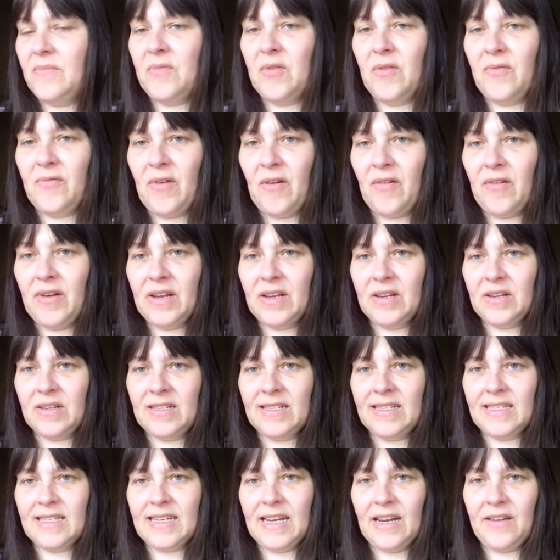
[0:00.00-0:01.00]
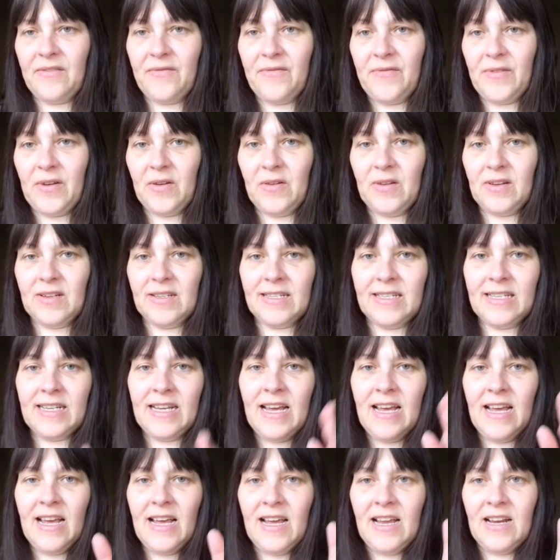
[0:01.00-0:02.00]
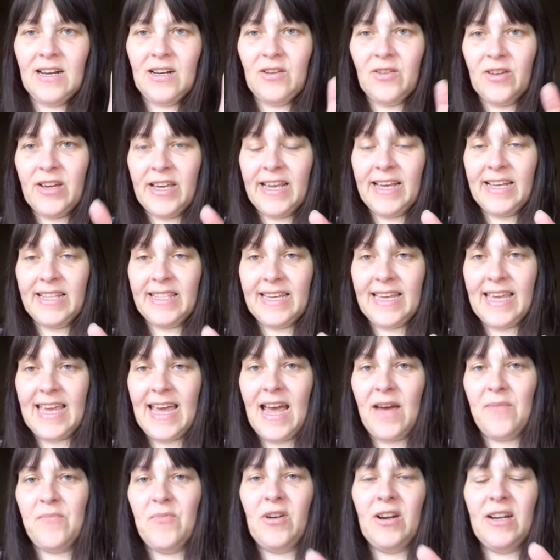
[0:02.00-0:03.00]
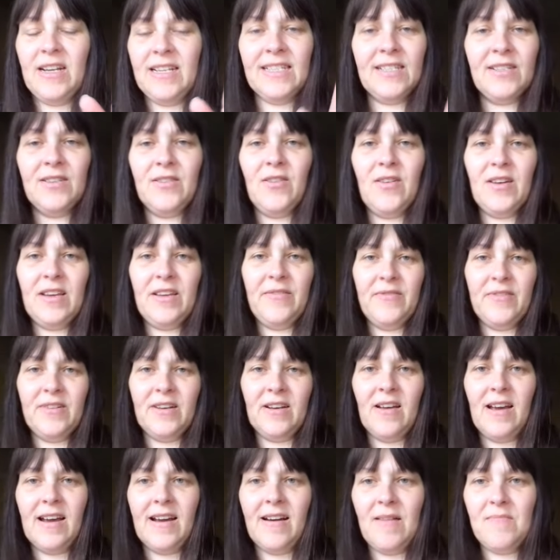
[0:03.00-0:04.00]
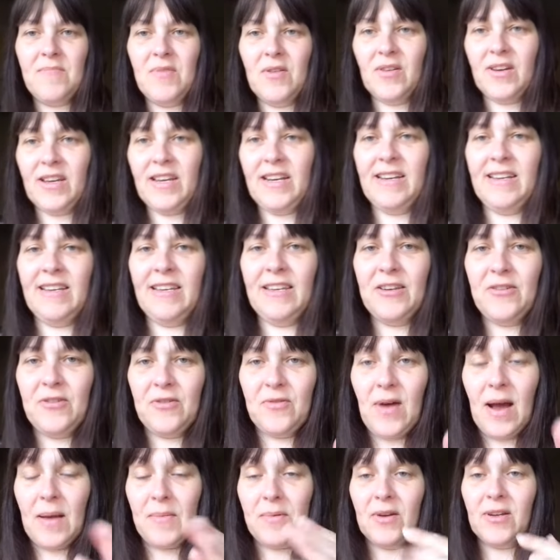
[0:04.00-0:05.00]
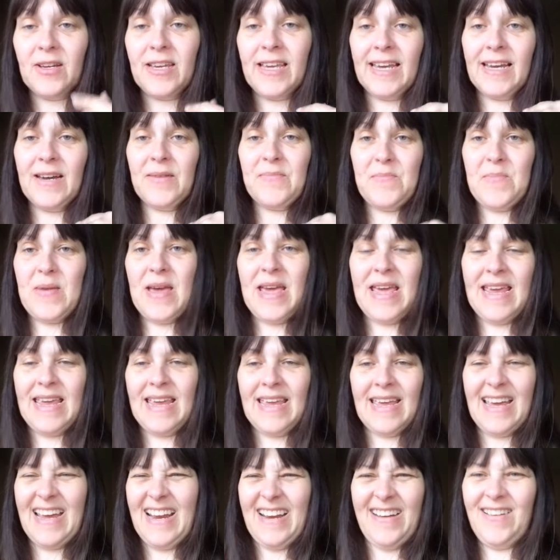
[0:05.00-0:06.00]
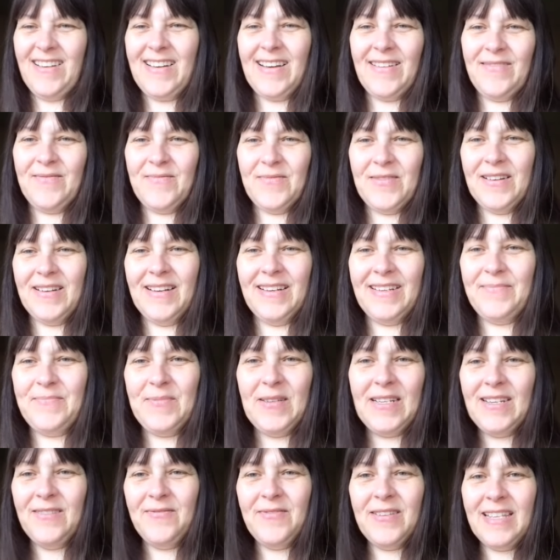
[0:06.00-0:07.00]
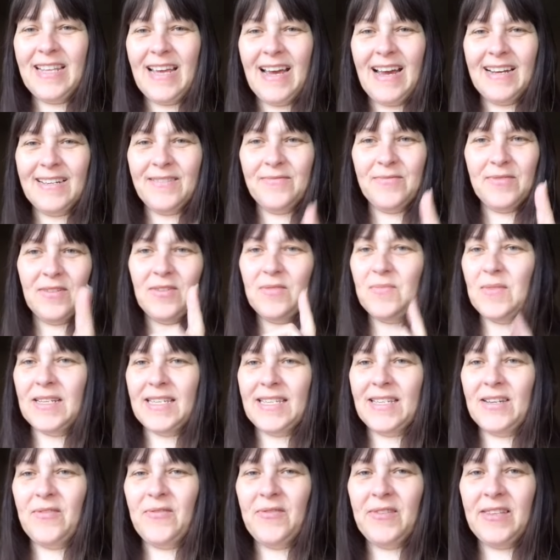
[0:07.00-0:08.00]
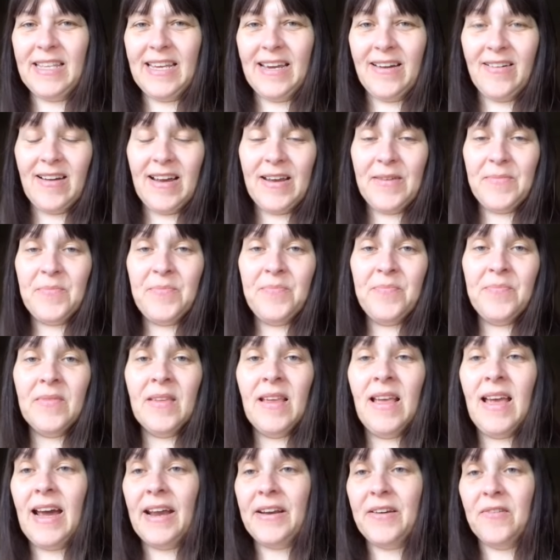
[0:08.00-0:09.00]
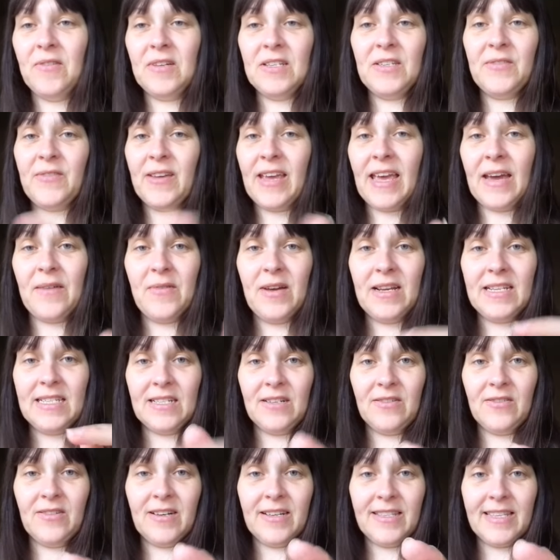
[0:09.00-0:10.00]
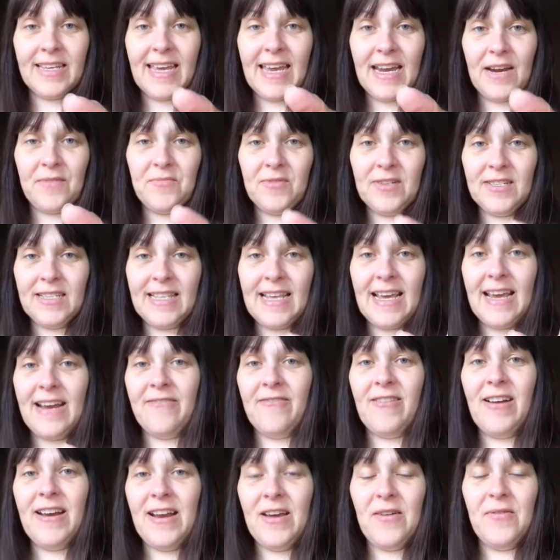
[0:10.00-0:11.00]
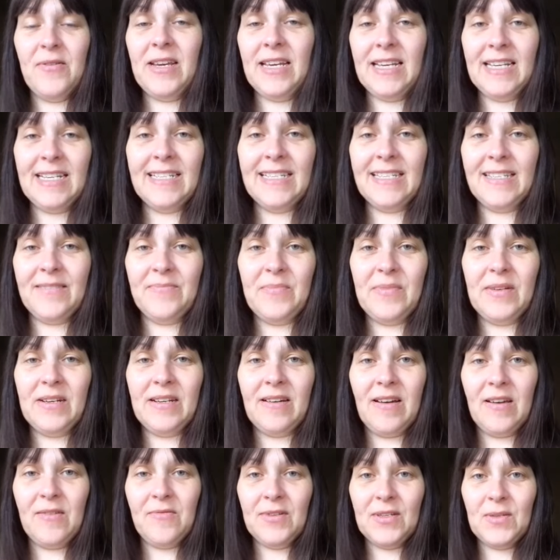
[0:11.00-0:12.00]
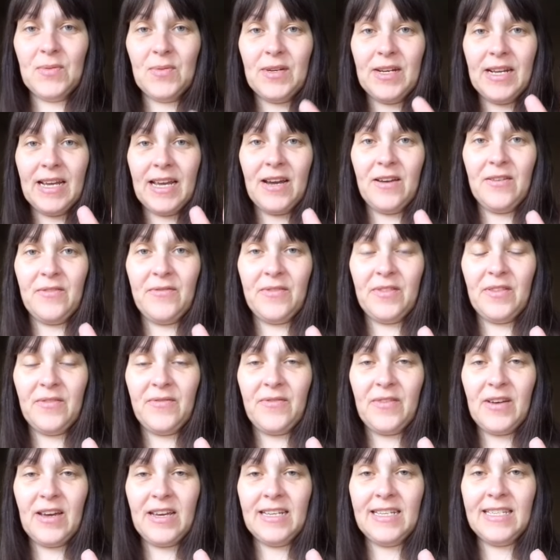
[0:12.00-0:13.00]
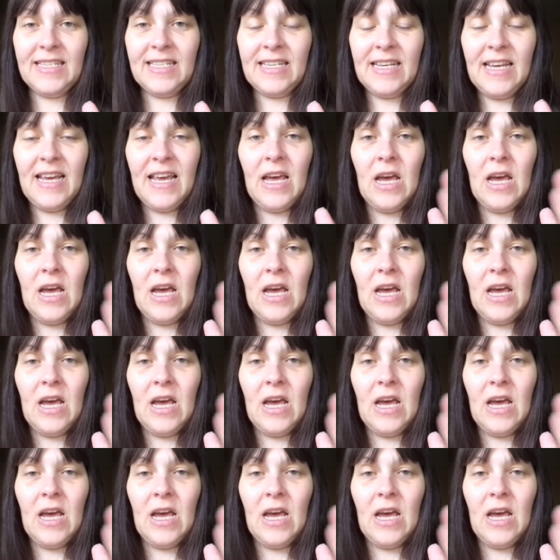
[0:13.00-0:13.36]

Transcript: I'm not very good at staying focused. Looking at the camera, and it's not even like I'm looking at you, I'm looking at me, and I don't want to be doing that. I don't want to look myself in the eye. And I always forget where to look. The camera's there, I know it is, but I always want to go for the face.